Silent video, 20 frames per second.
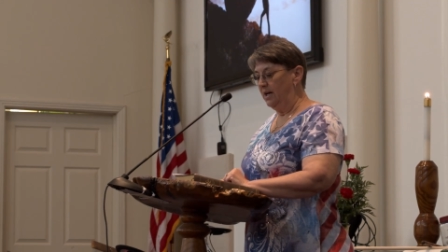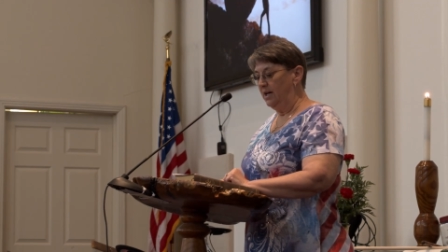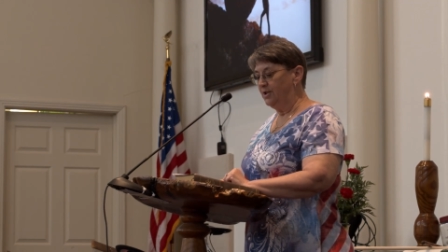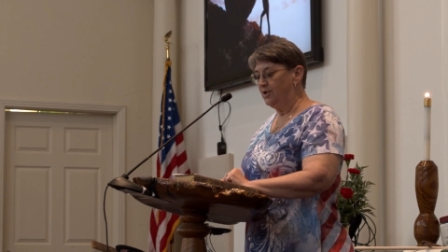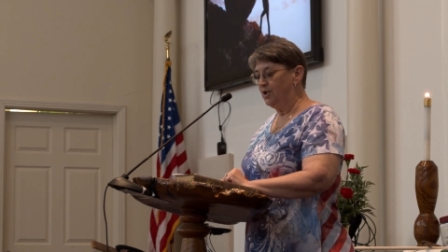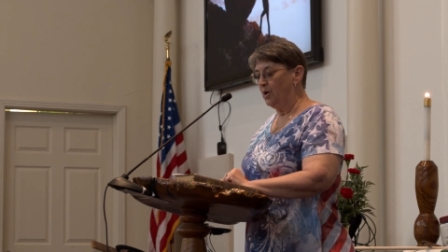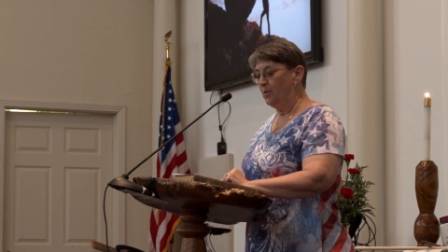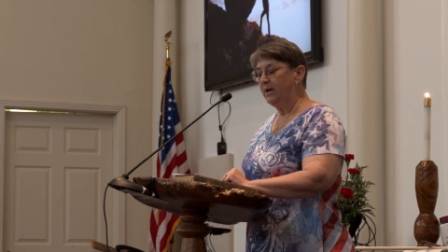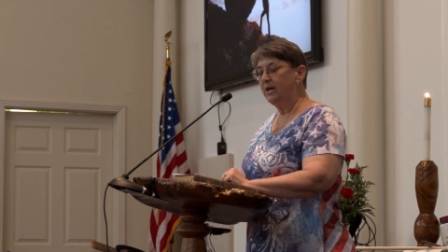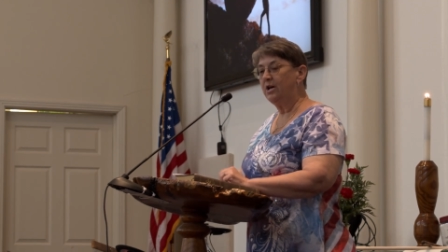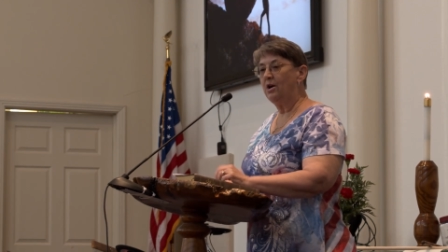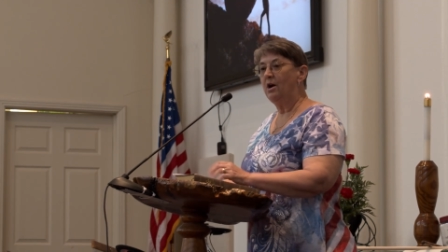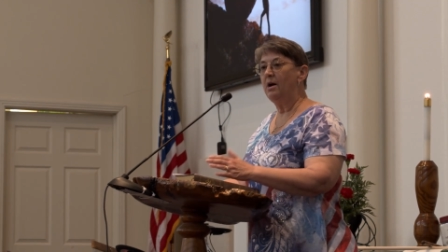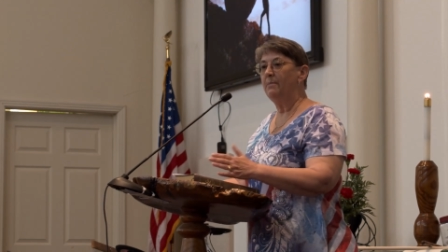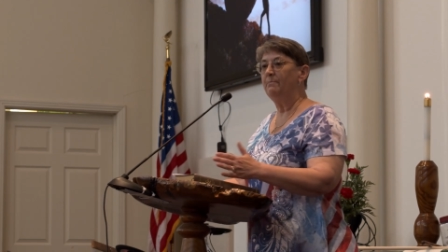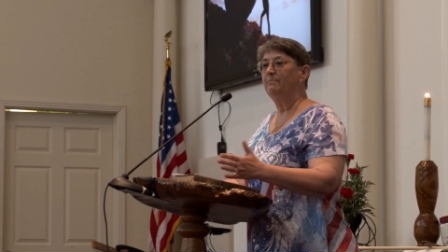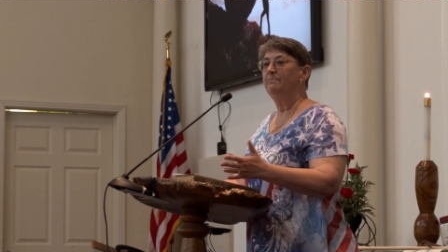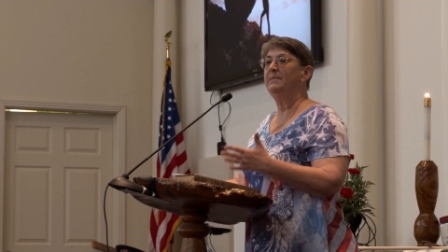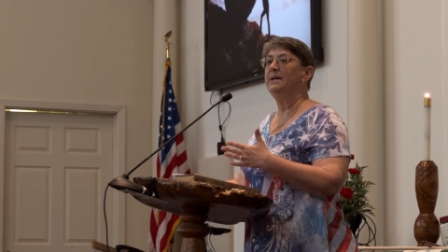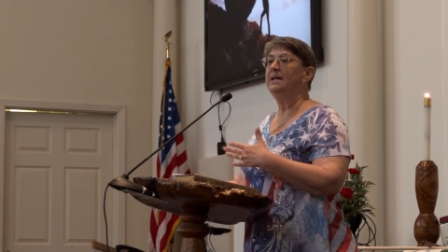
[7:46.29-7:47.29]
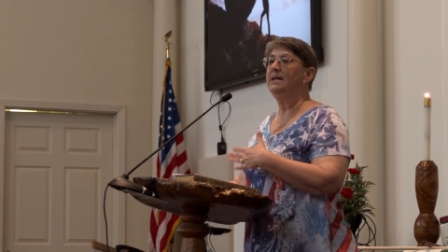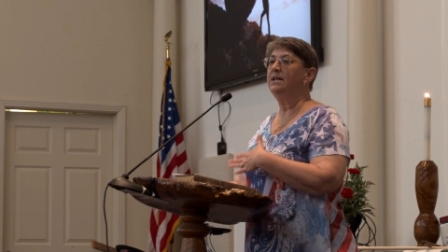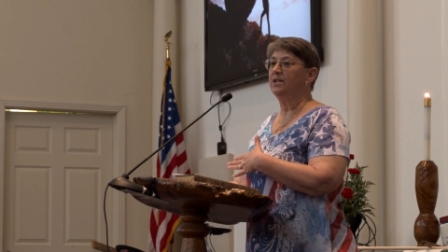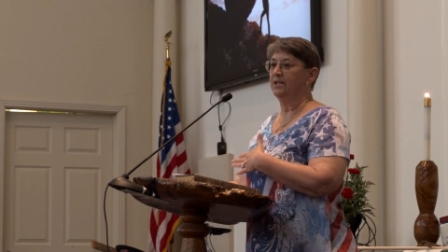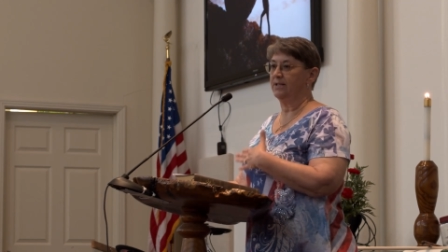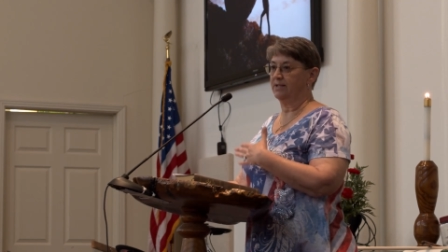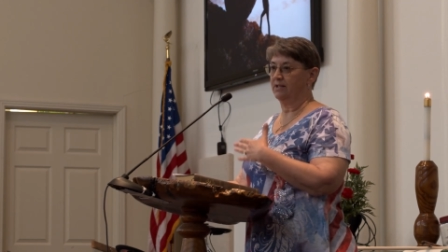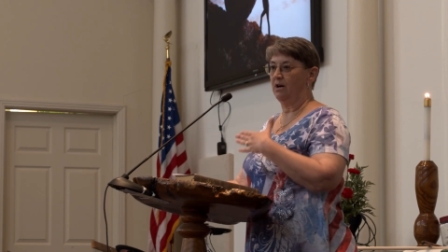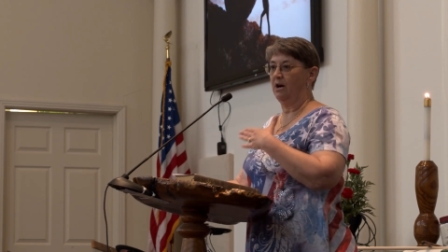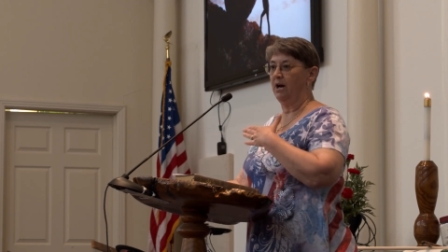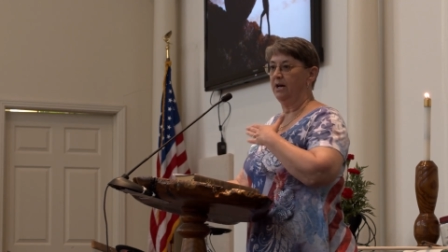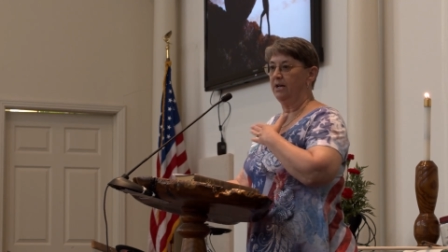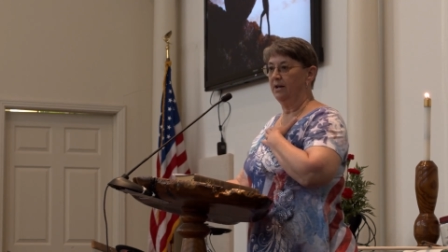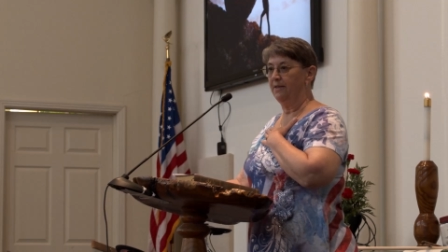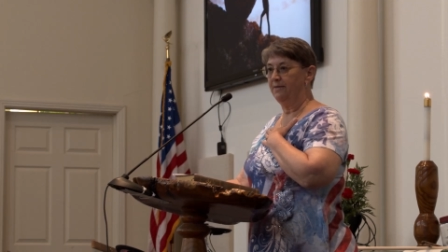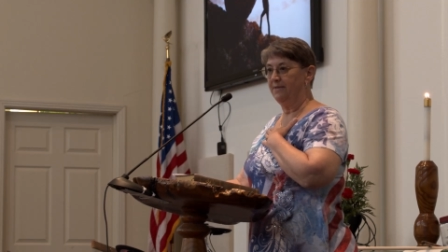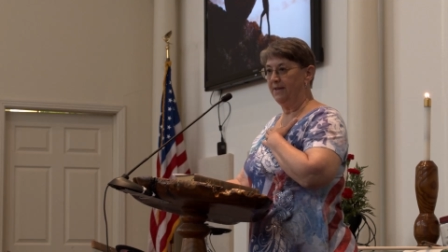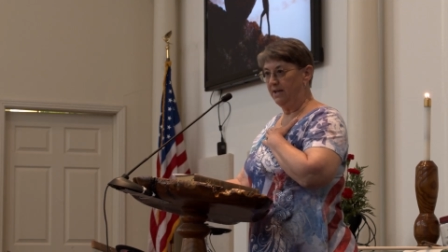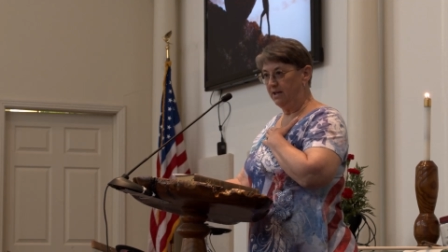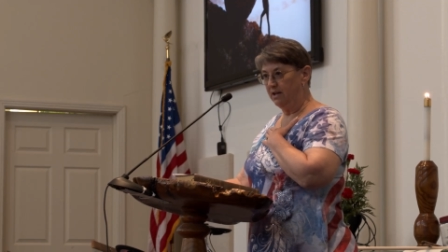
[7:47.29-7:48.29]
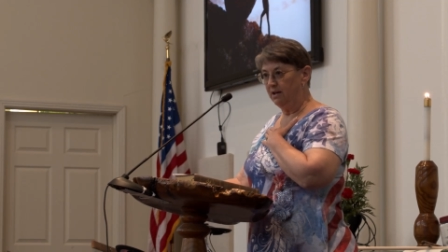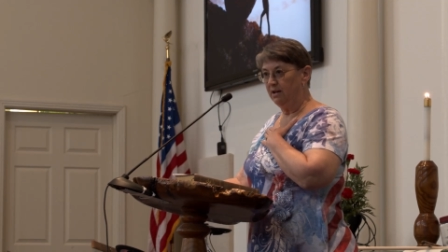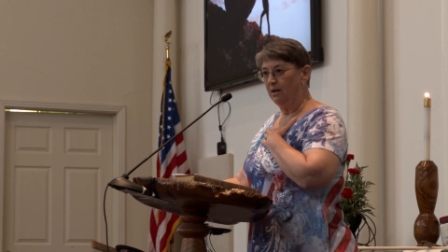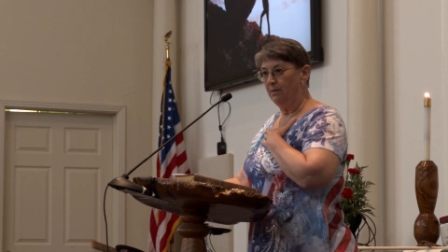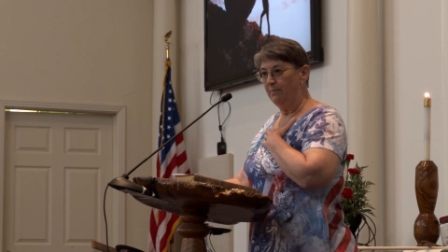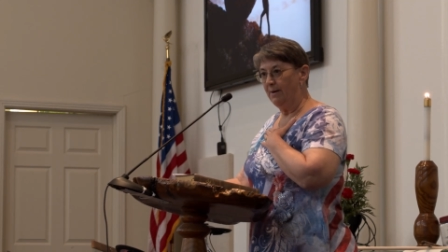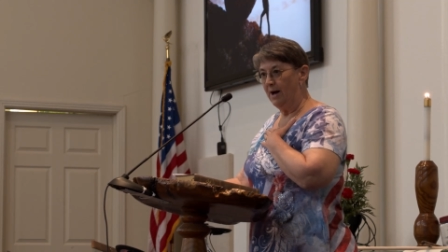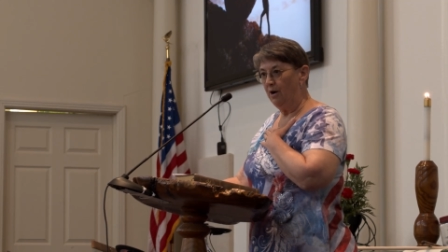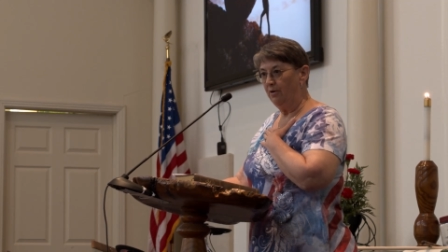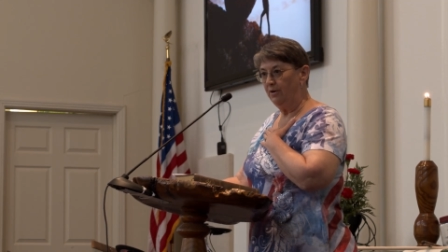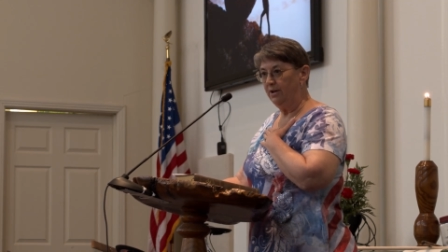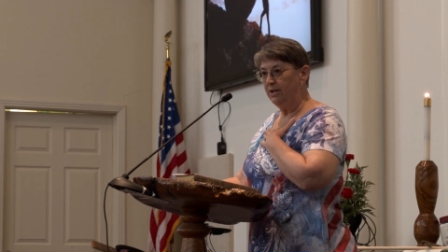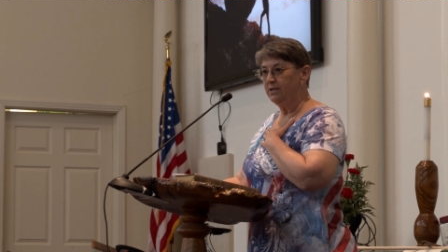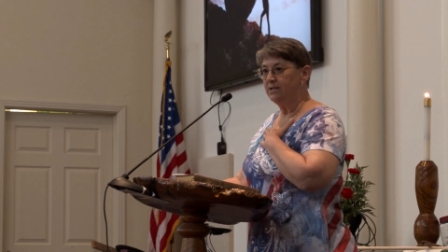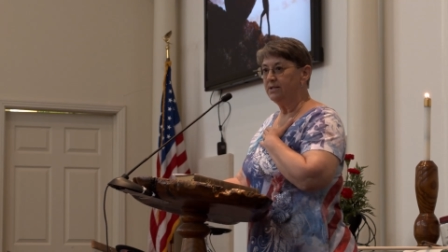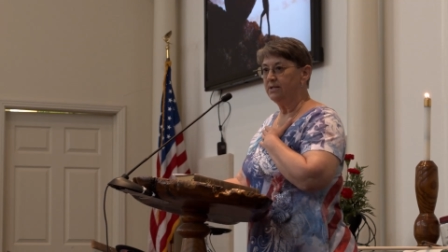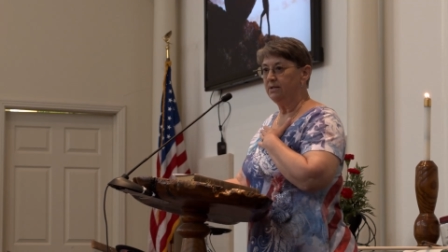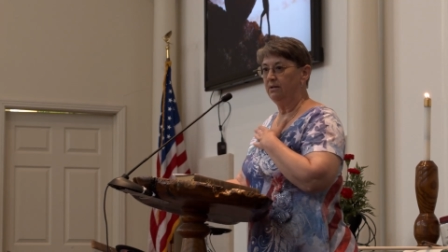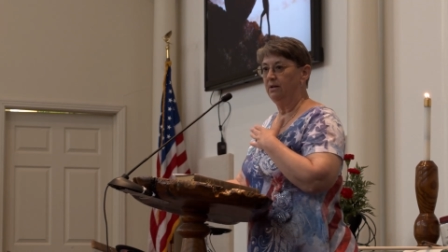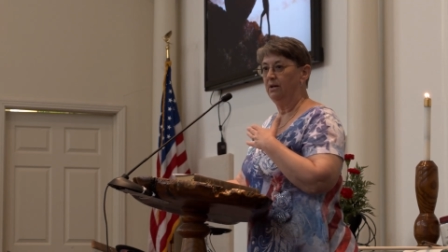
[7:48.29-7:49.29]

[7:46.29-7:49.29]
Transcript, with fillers: So it got me to kind of thinking about it